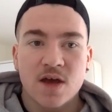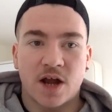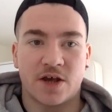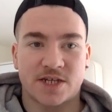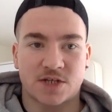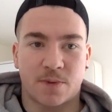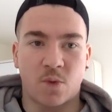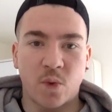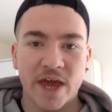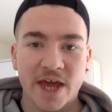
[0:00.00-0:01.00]
I know it sounds a
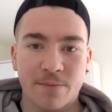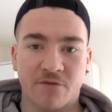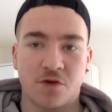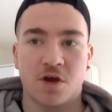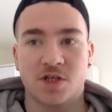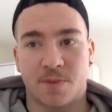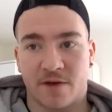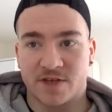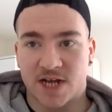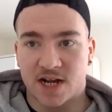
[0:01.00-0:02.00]
bit weird, but view it as a bit
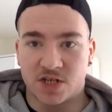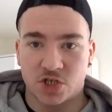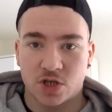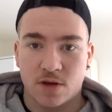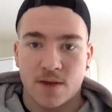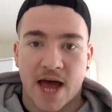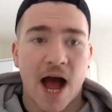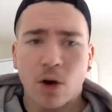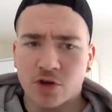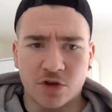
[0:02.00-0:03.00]
of a challenge.
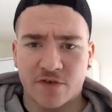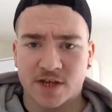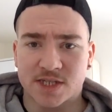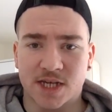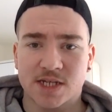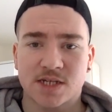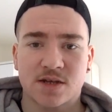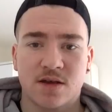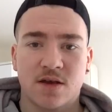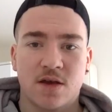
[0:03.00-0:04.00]
How can you fix this?